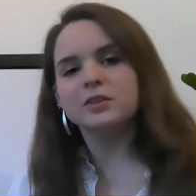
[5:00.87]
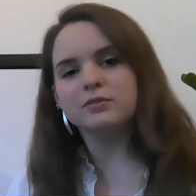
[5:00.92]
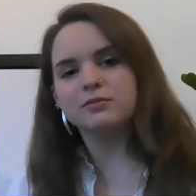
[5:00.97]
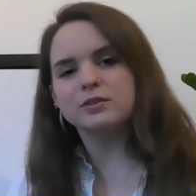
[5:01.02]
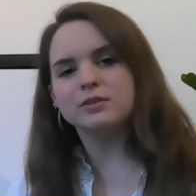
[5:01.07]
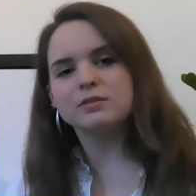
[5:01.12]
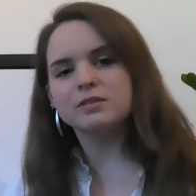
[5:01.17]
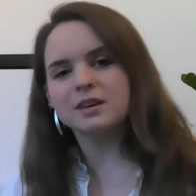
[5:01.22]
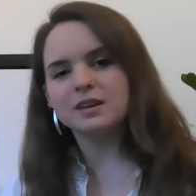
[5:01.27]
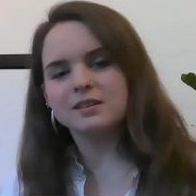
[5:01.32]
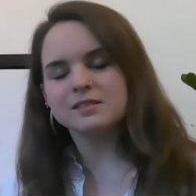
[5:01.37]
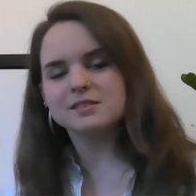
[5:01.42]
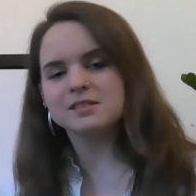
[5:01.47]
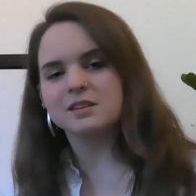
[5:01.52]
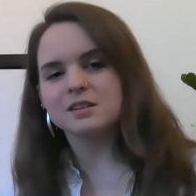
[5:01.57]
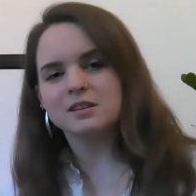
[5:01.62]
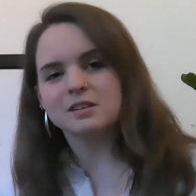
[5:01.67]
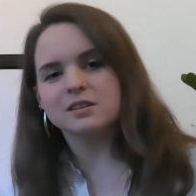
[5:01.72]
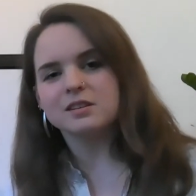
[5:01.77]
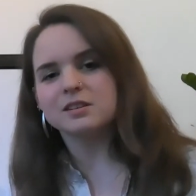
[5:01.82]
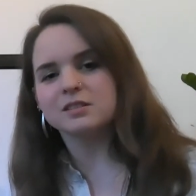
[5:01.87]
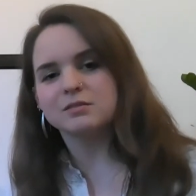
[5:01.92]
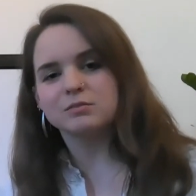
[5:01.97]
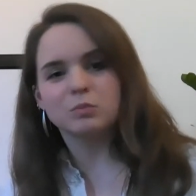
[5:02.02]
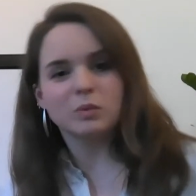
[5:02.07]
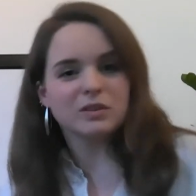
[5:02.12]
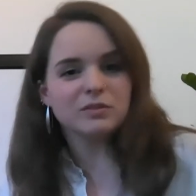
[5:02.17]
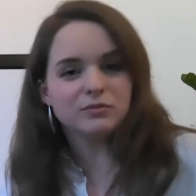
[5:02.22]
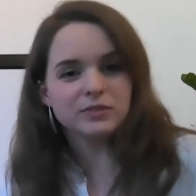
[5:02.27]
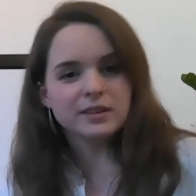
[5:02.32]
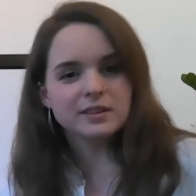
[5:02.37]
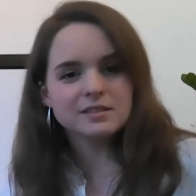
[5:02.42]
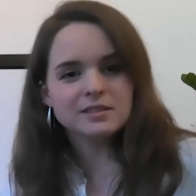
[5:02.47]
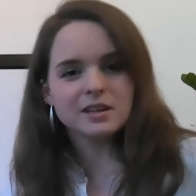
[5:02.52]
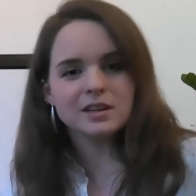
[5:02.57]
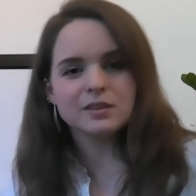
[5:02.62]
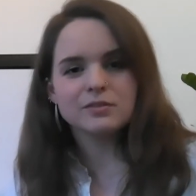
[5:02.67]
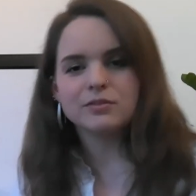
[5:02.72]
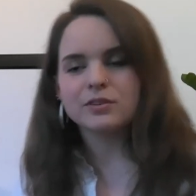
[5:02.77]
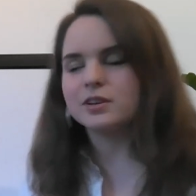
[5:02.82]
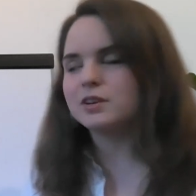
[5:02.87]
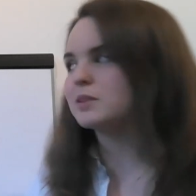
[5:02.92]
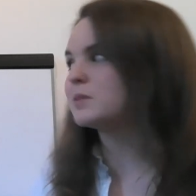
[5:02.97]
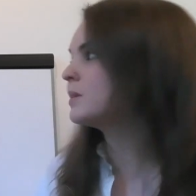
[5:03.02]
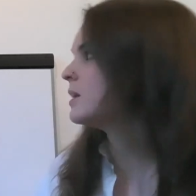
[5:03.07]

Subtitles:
few things that are what it feels like for you,